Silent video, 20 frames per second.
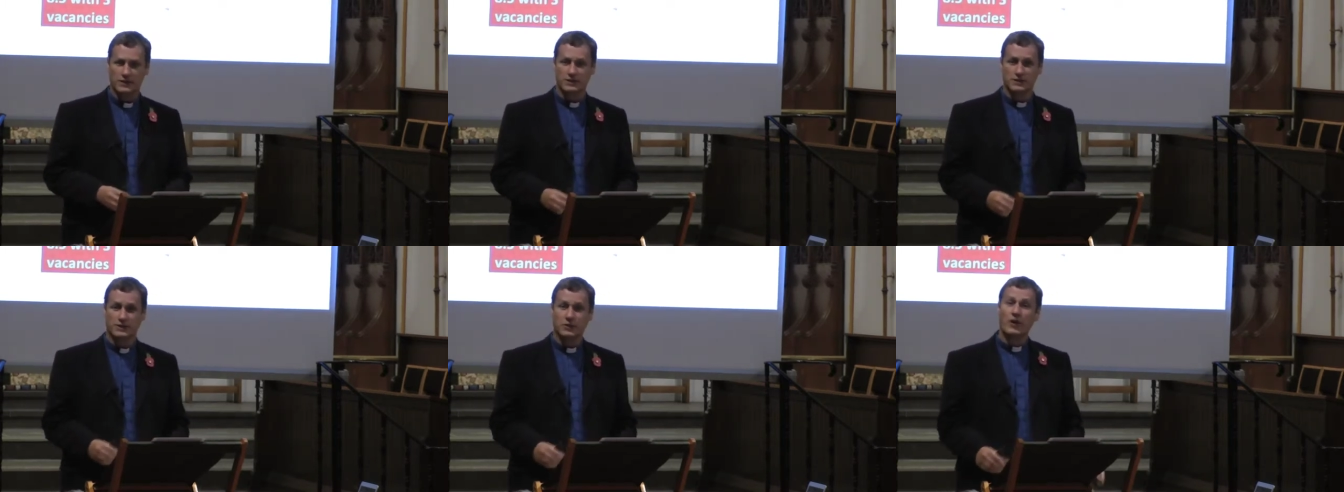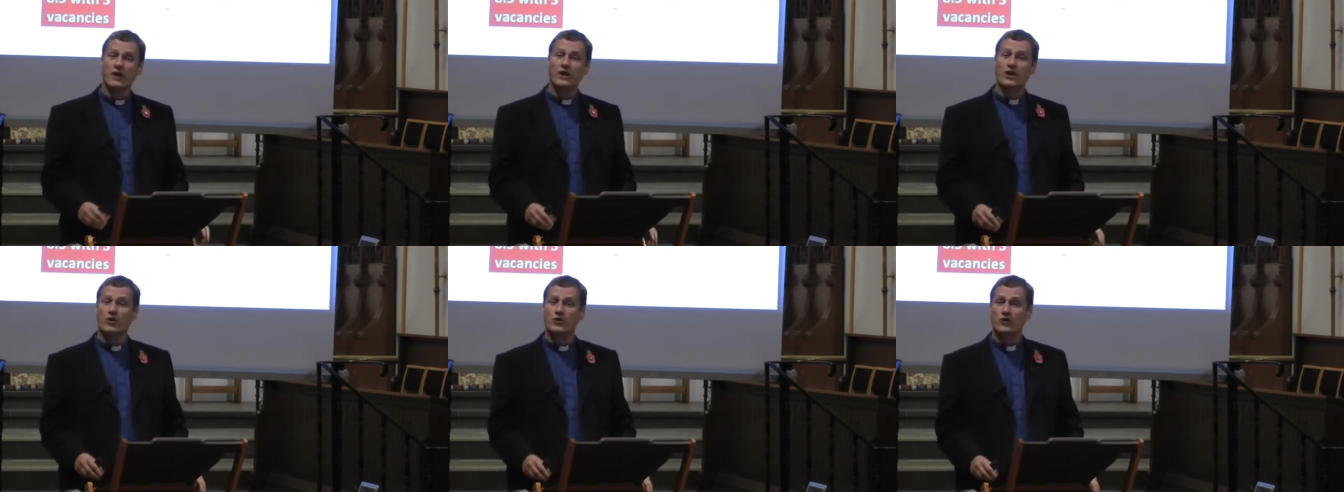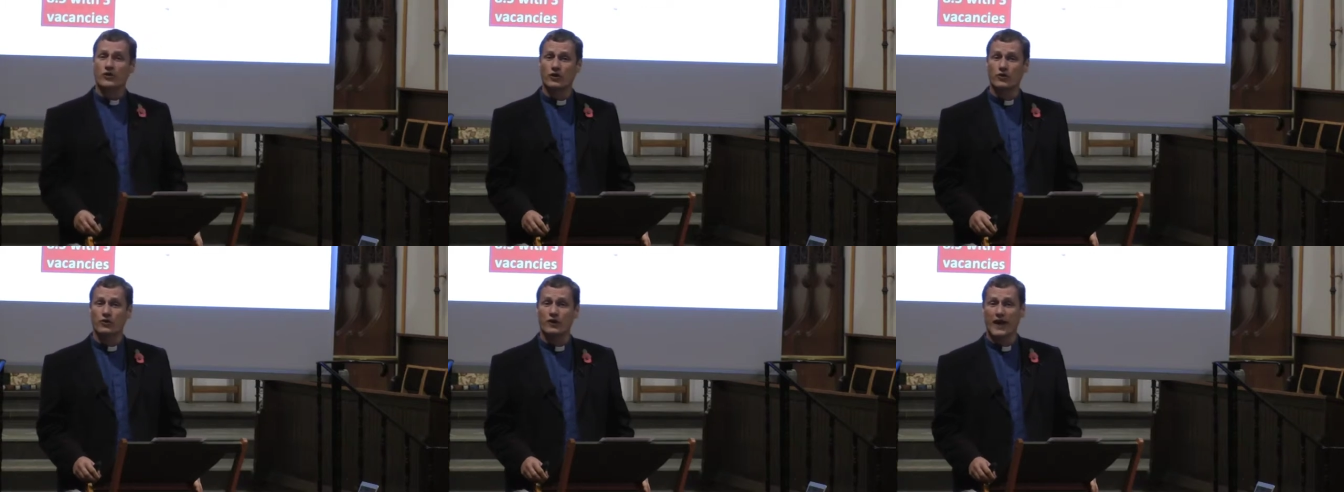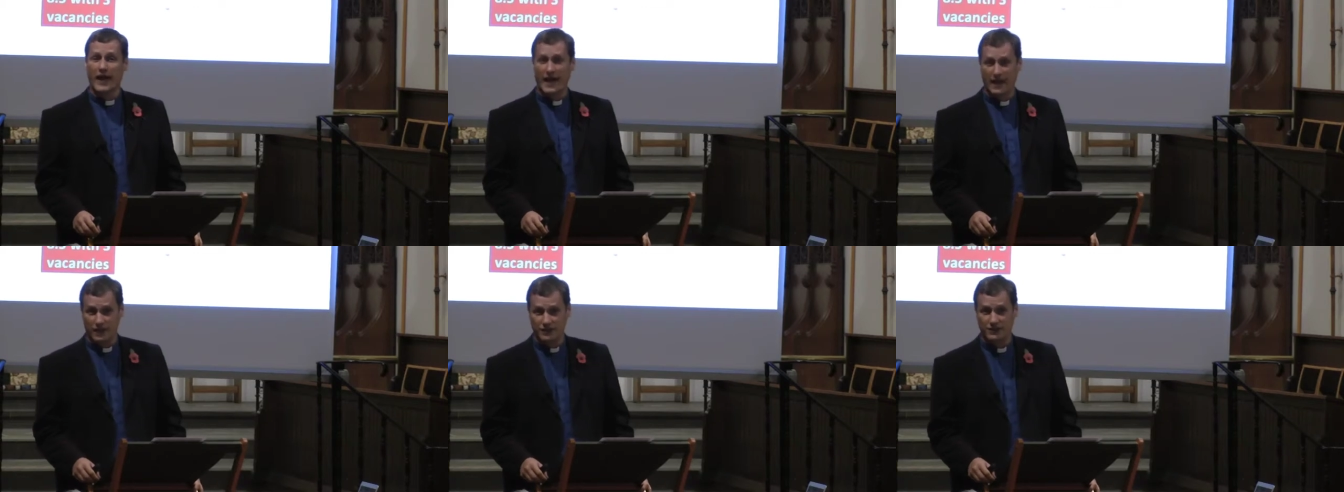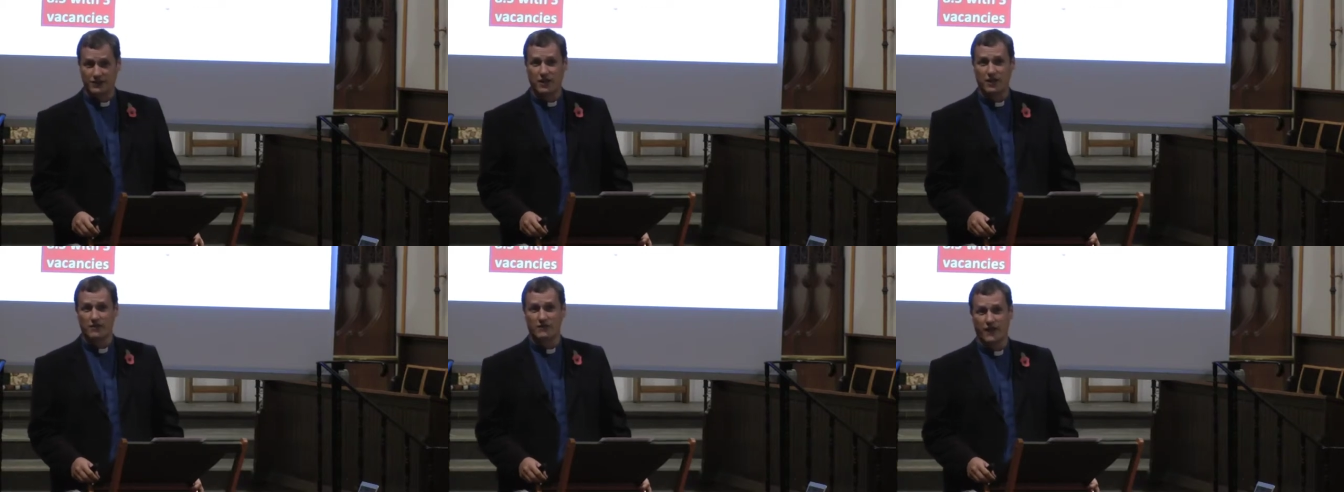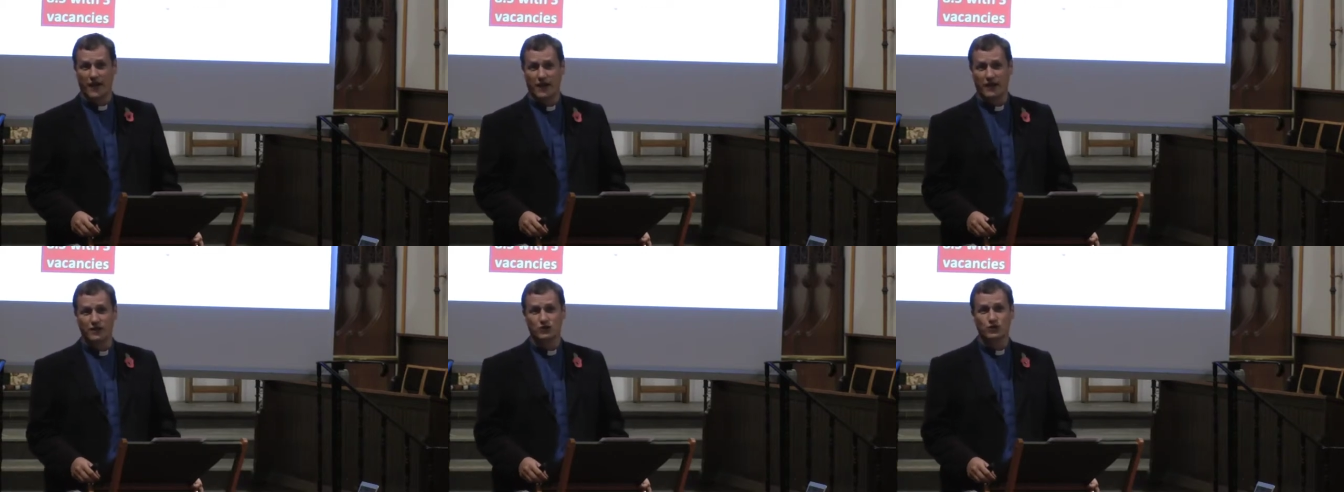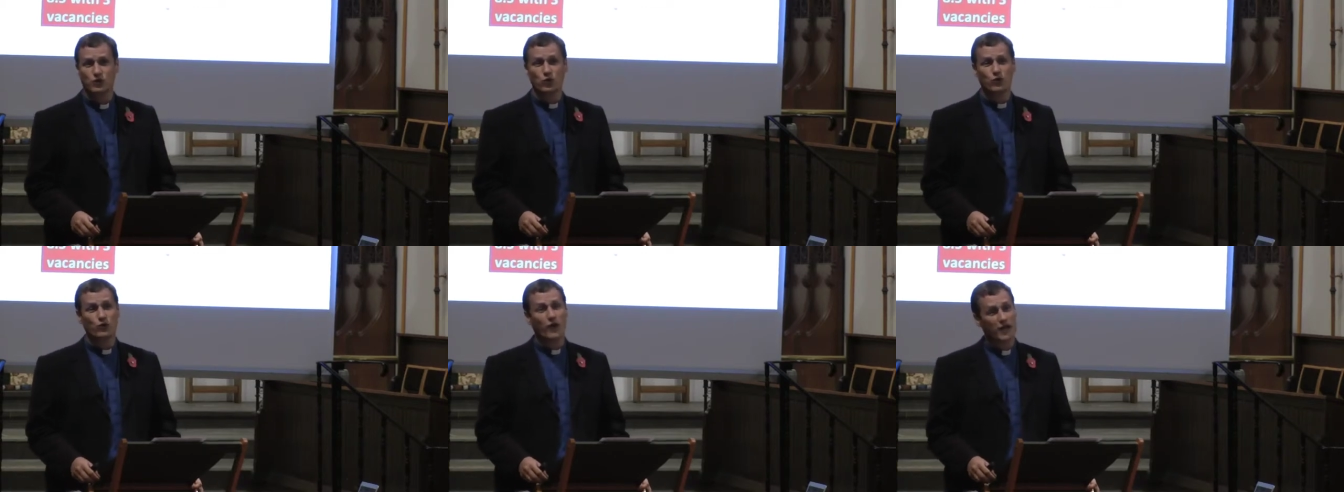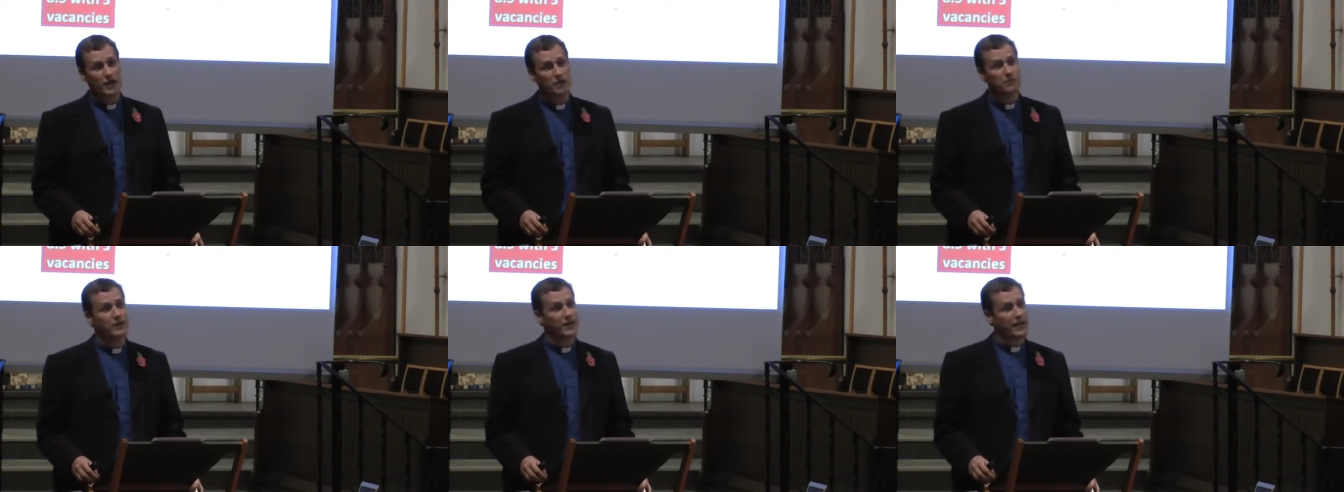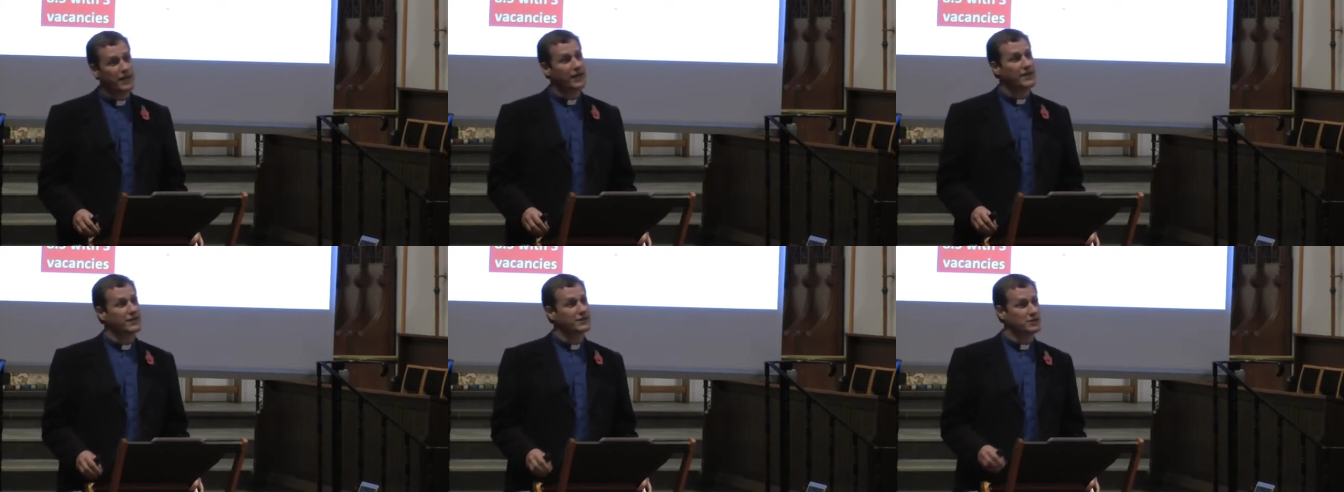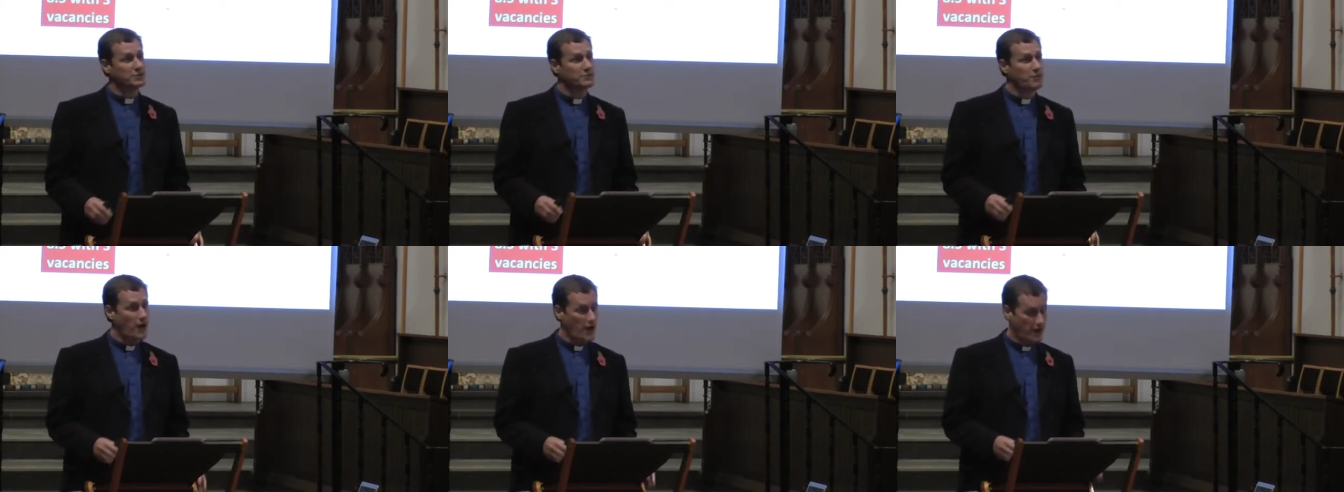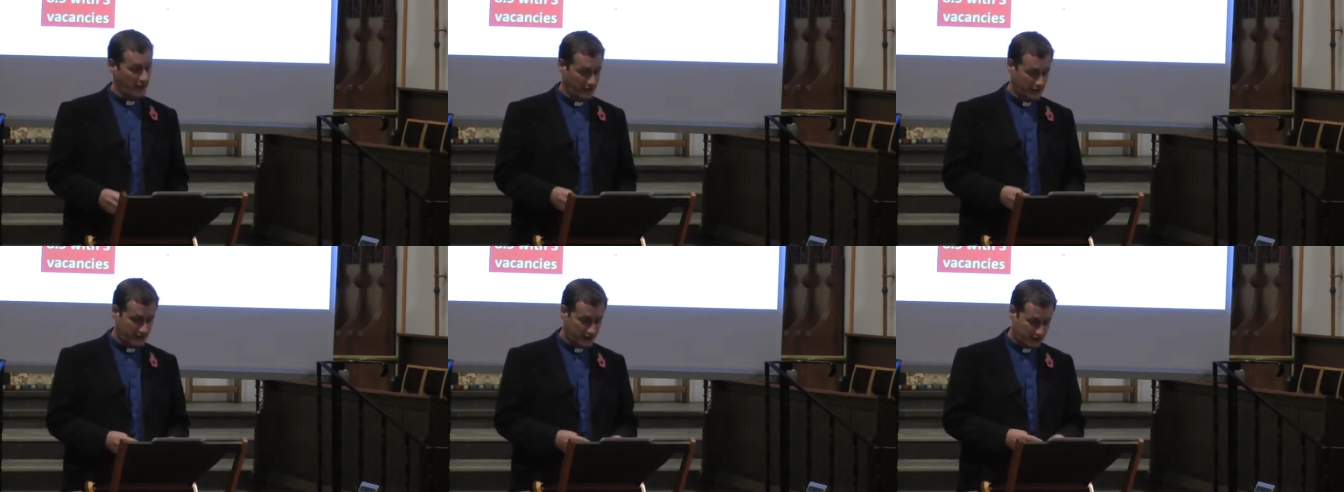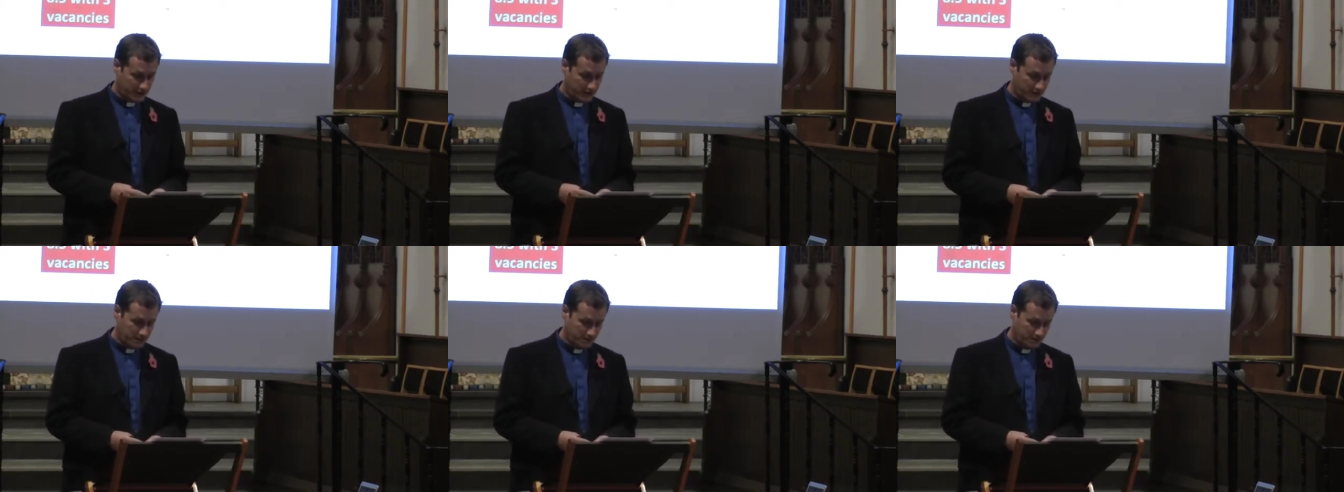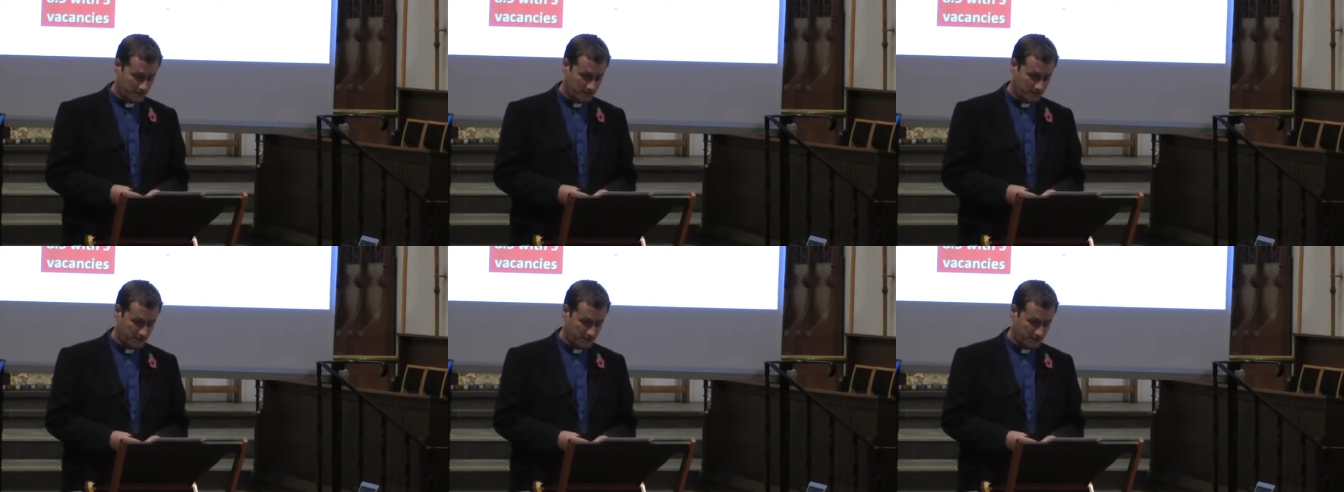So I know that the reality of that is already beginning to bite.